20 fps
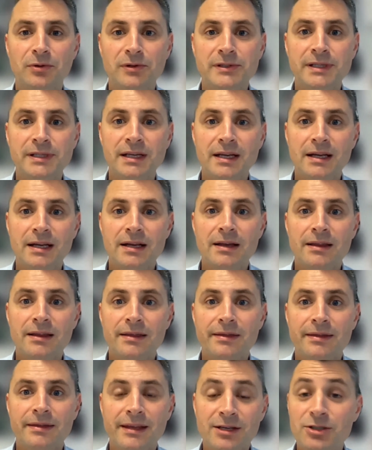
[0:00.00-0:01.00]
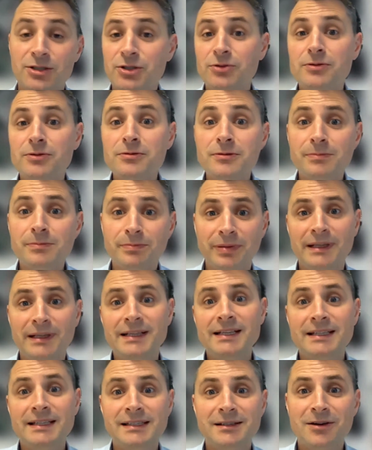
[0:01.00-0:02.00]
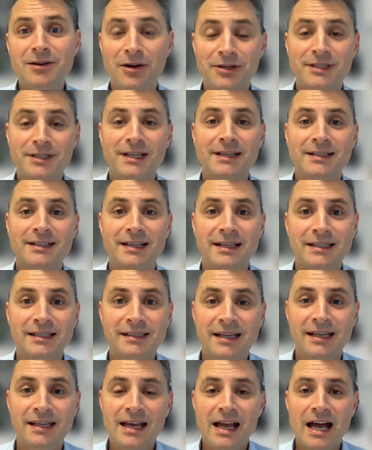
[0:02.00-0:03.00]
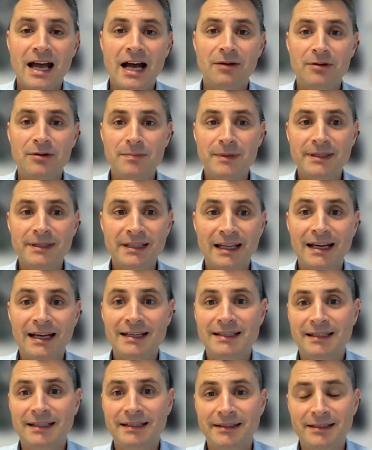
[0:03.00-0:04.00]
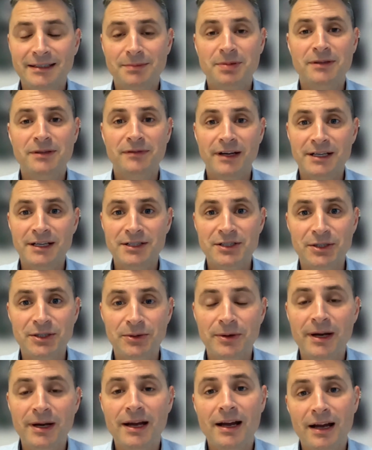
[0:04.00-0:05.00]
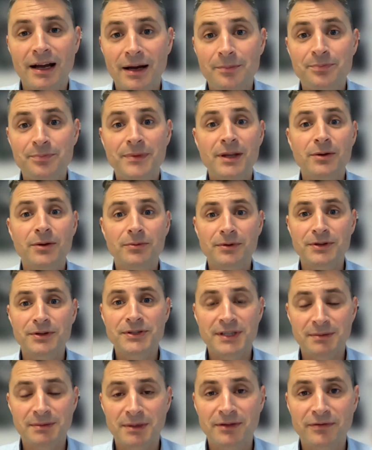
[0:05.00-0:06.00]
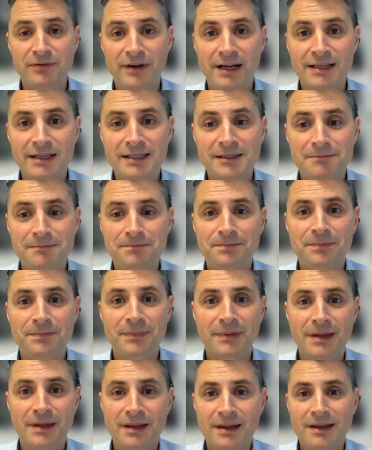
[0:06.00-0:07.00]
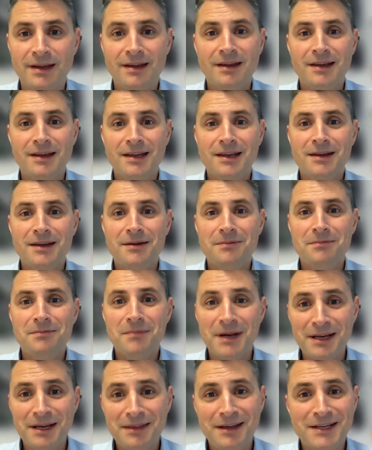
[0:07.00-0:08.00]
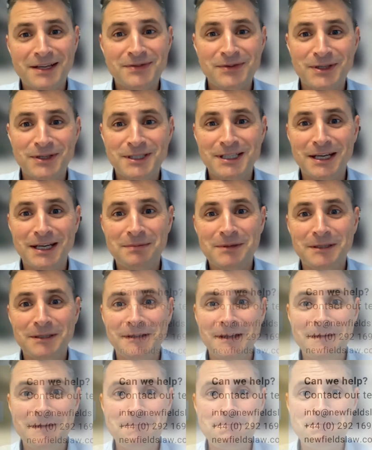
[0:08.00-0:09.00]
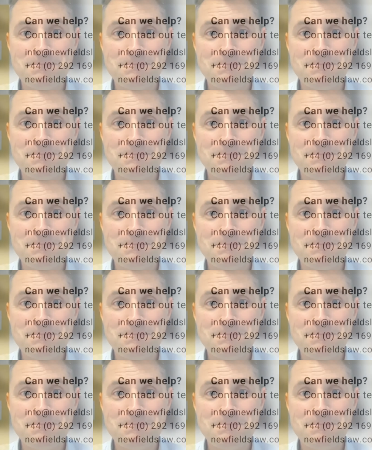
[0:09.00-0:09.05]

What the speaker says: rules, then do please contact us and we'd be delighted to provide you with some advice. Many thanks for your time today.